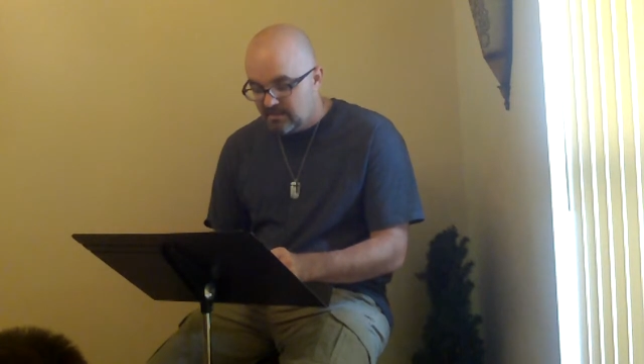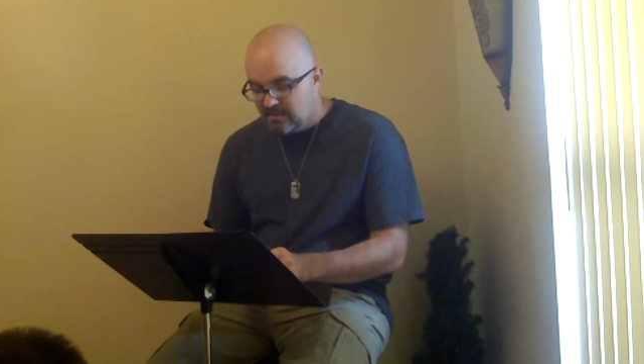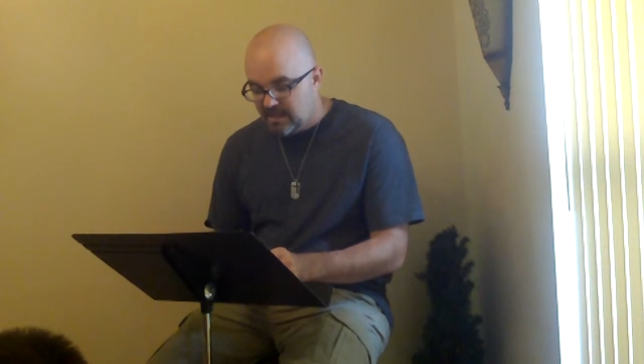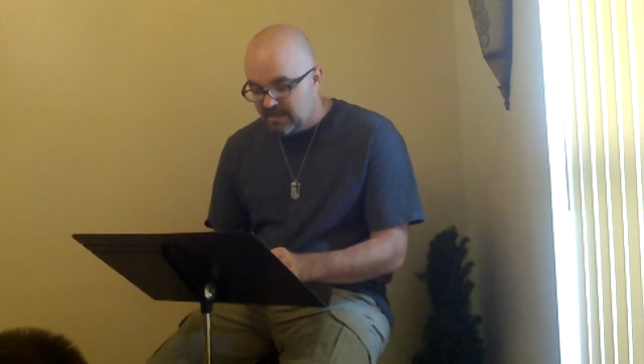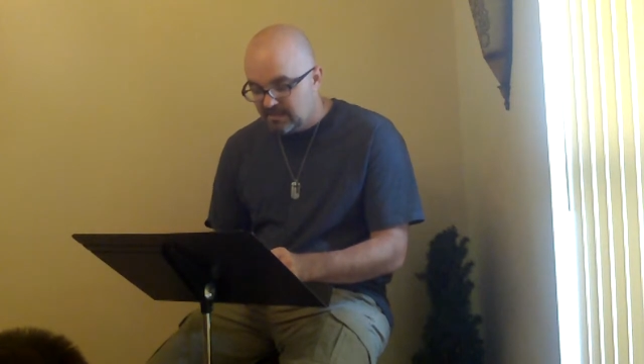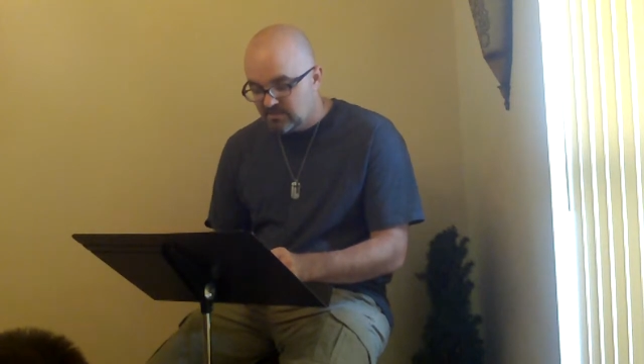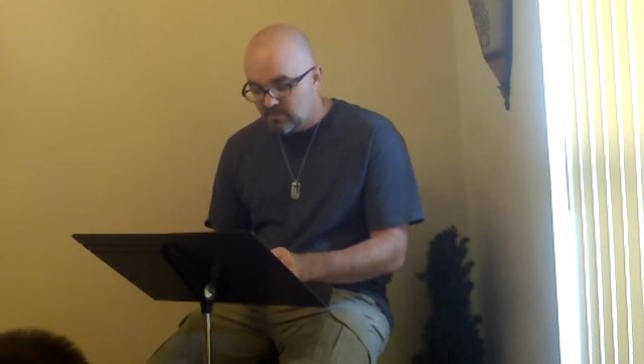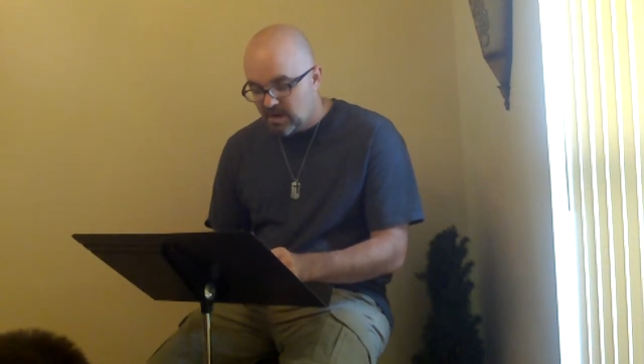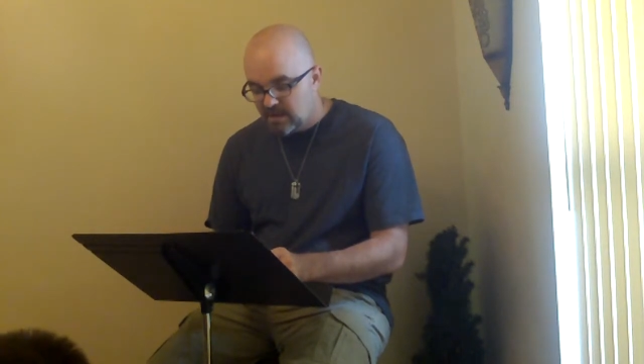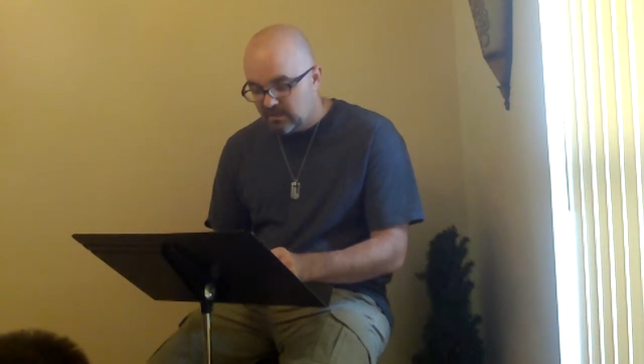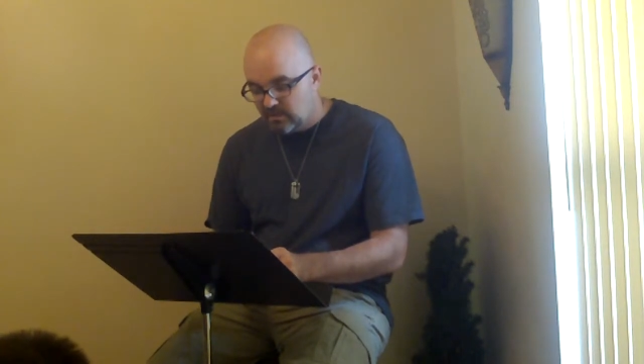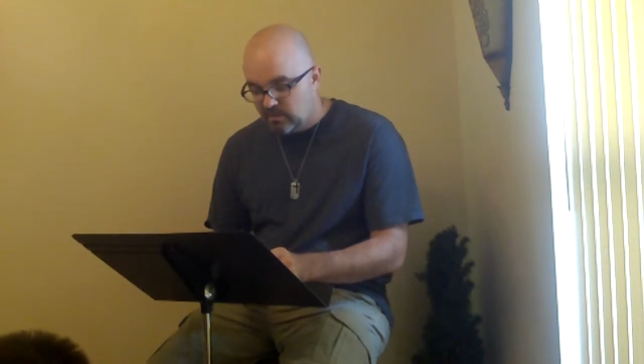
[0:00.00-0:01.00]
That is why
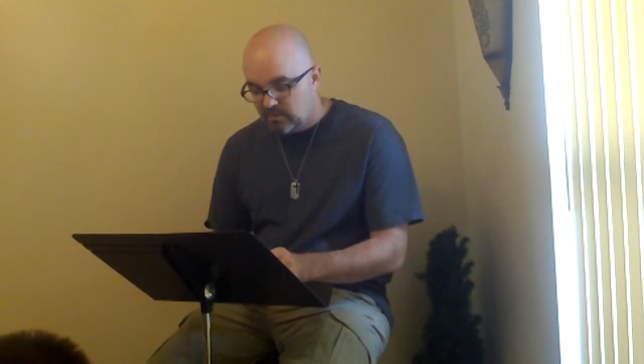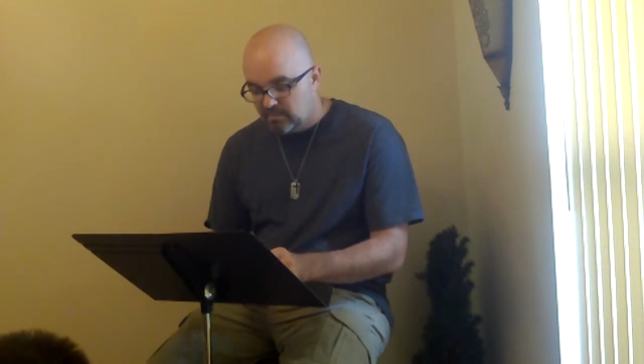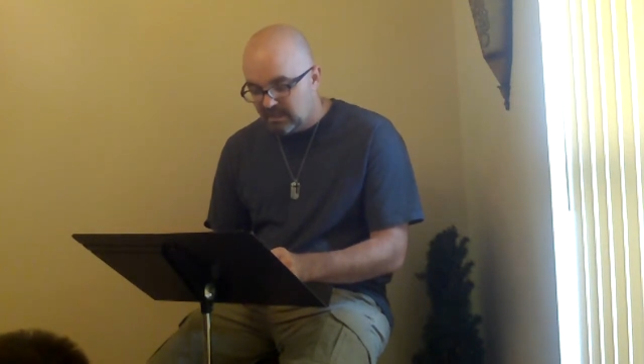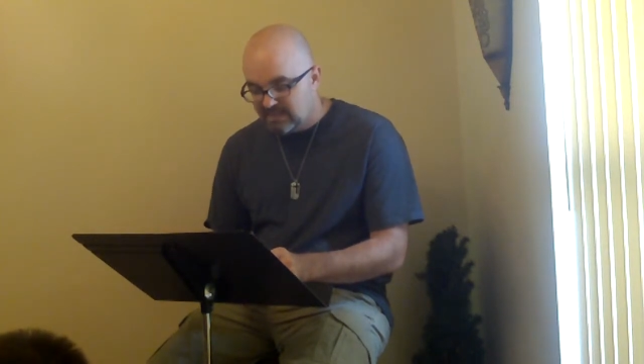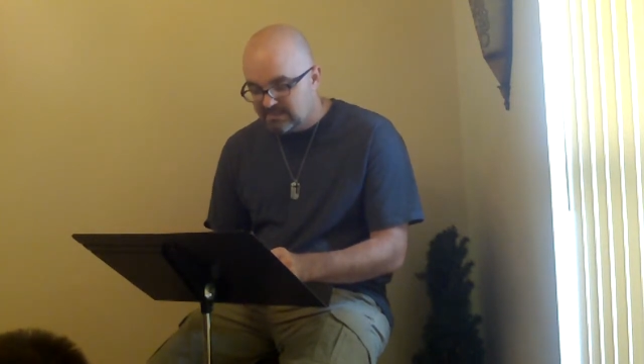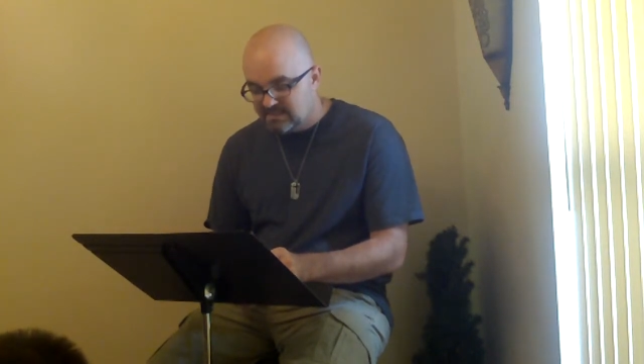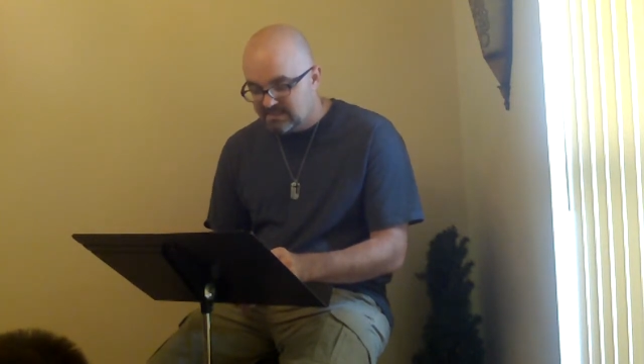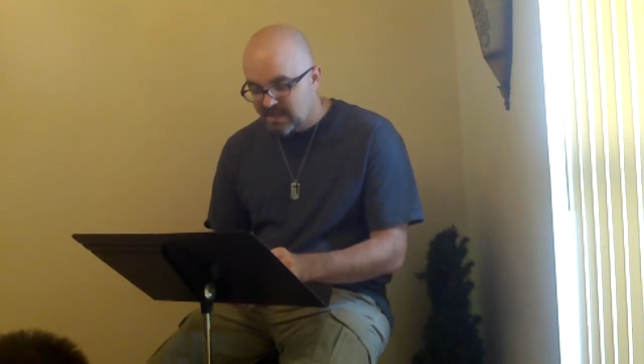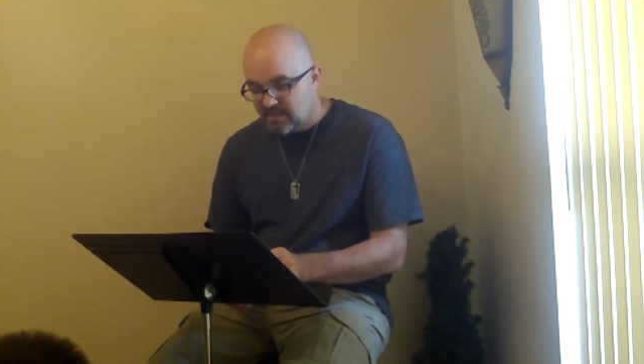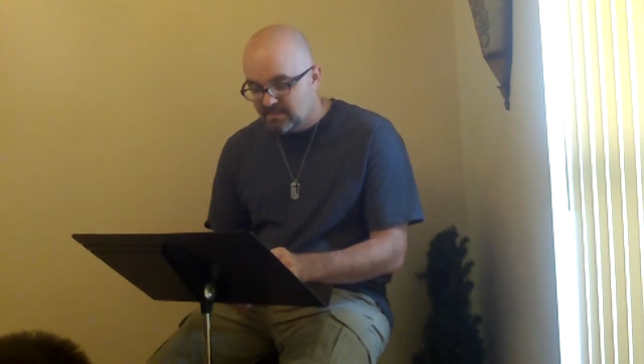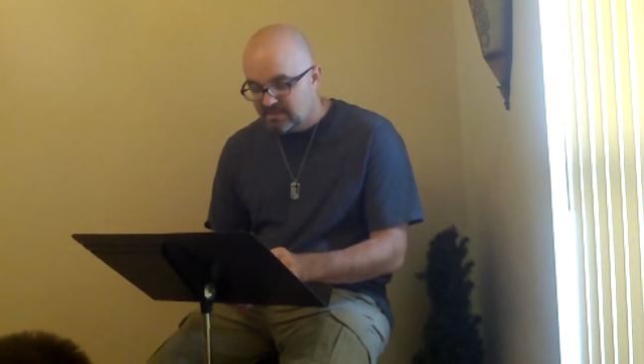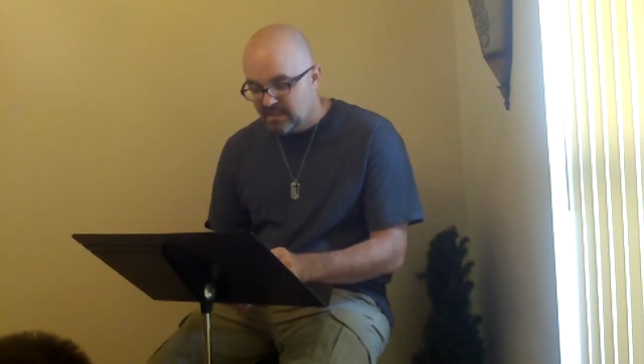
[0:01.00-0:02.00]
the Lord blessed the
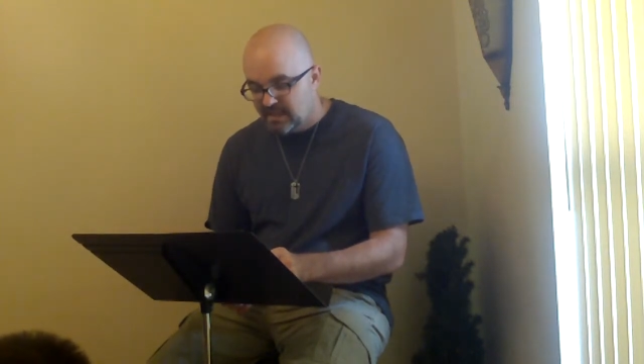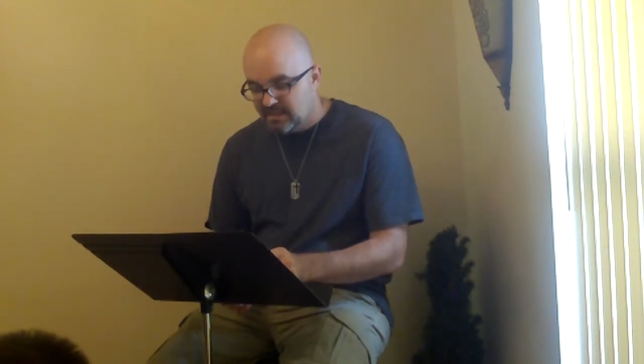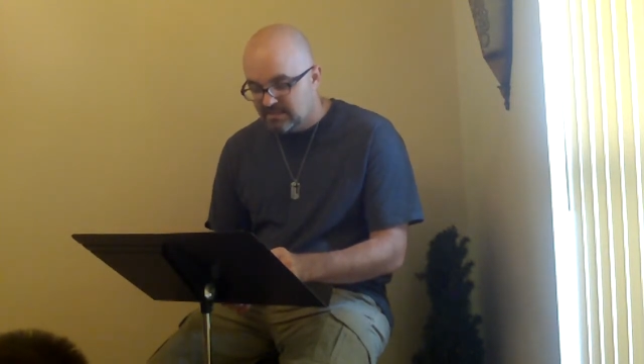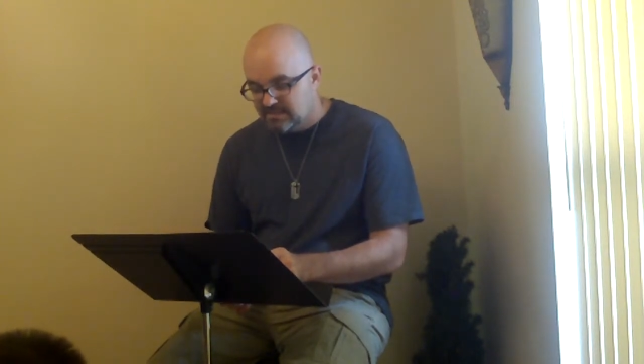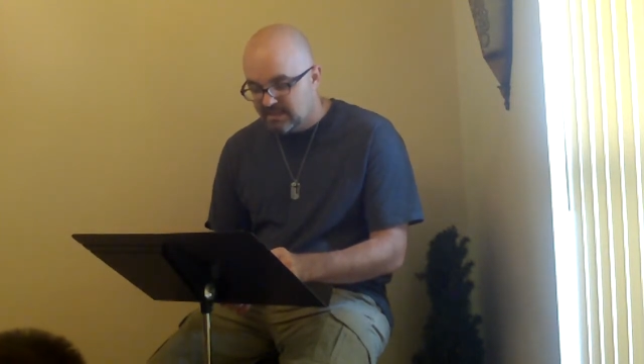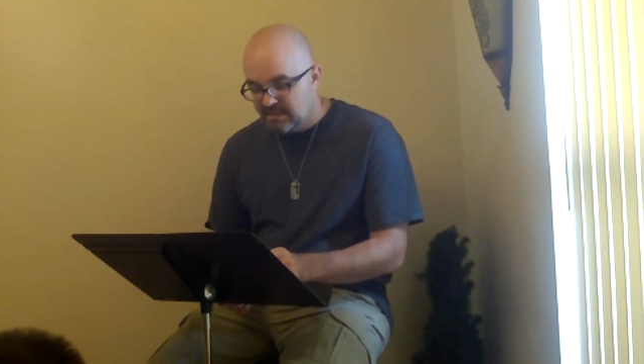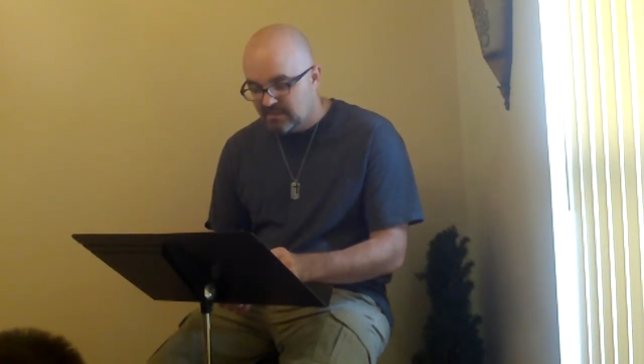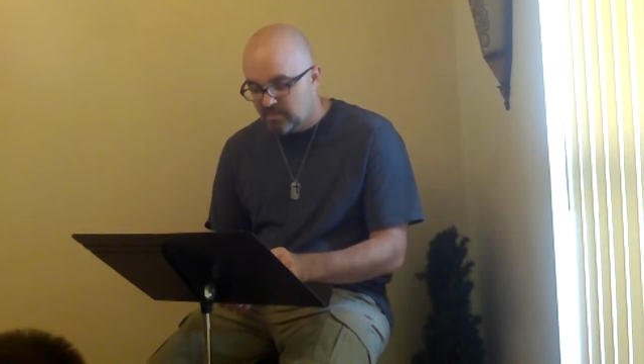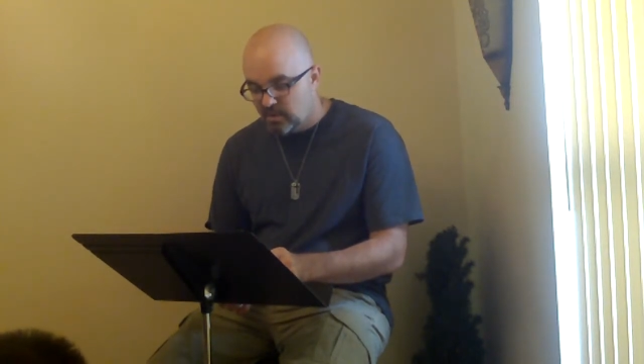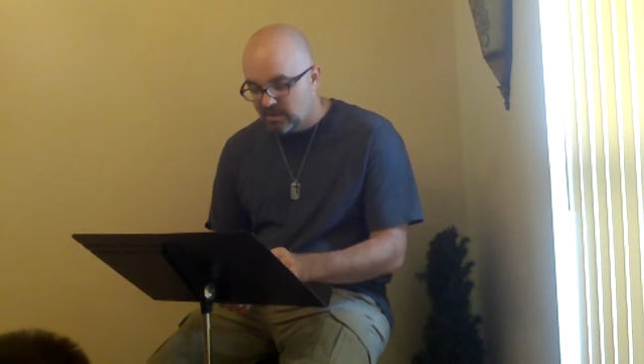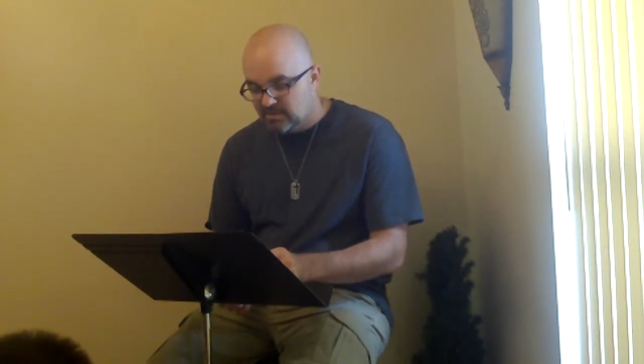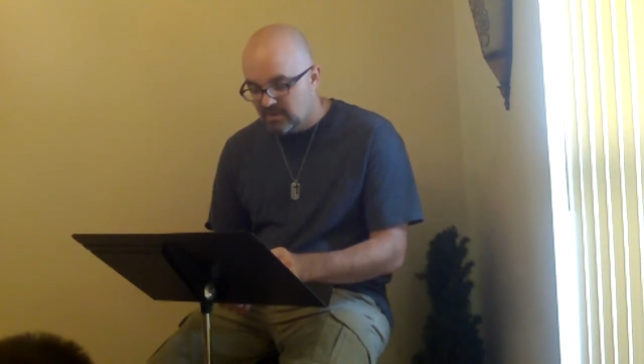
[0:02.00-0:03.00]
Sabbath day and set it
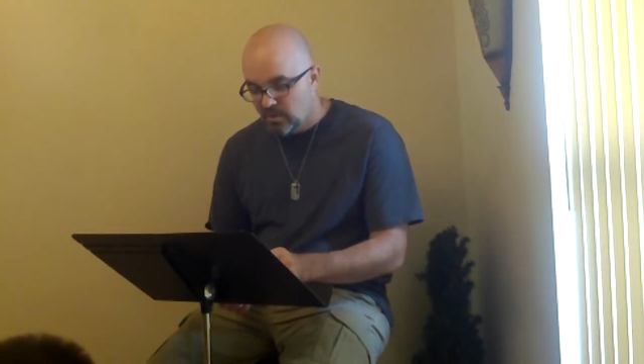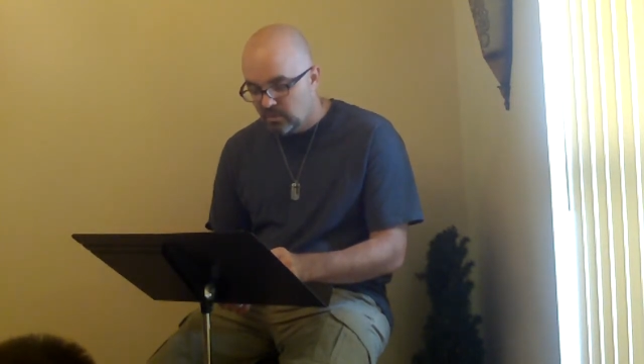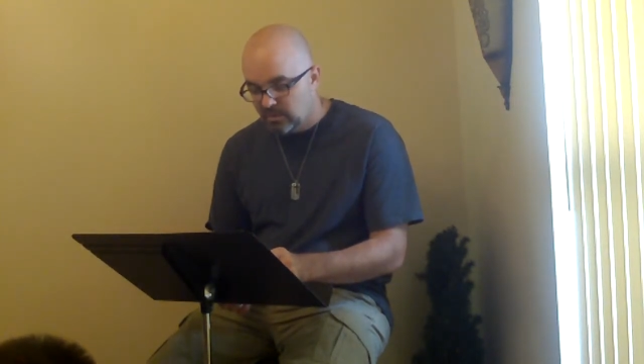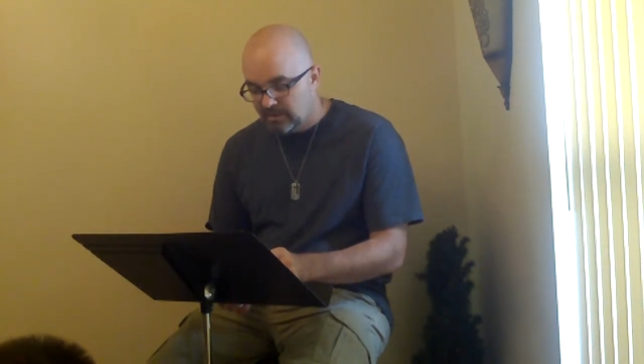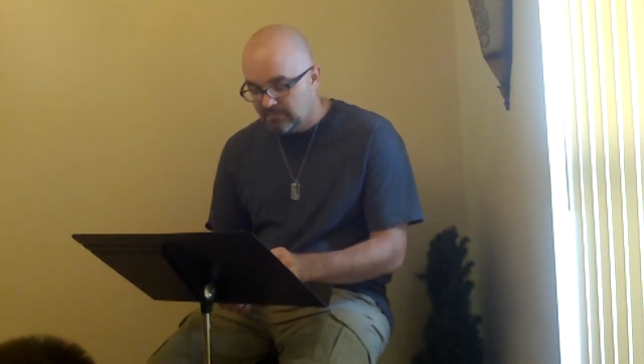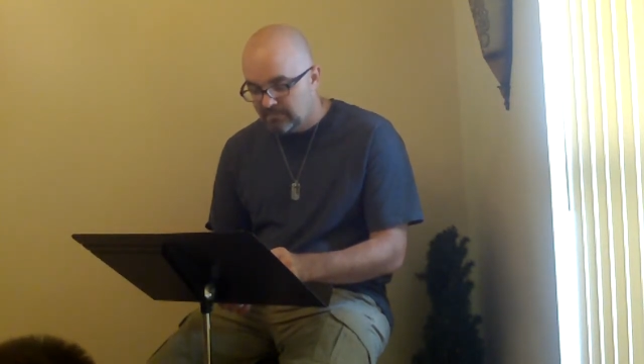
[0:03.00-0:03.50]
apart as holy.